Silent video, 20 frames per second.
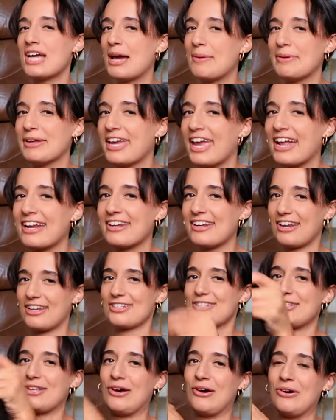the time in
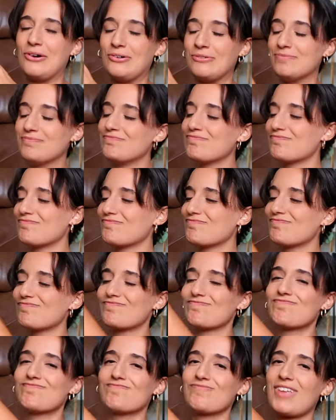Canada, so
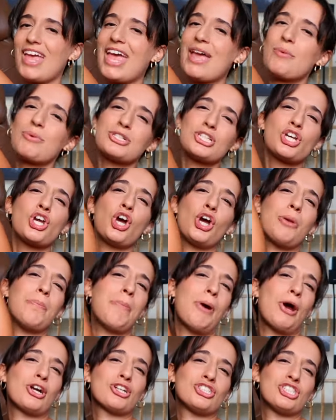it was a good
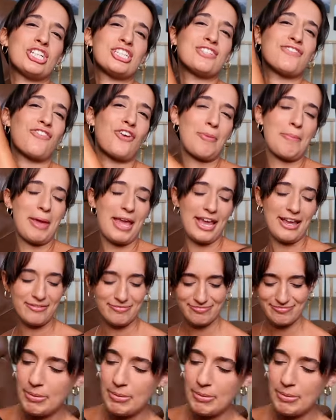purchase for me.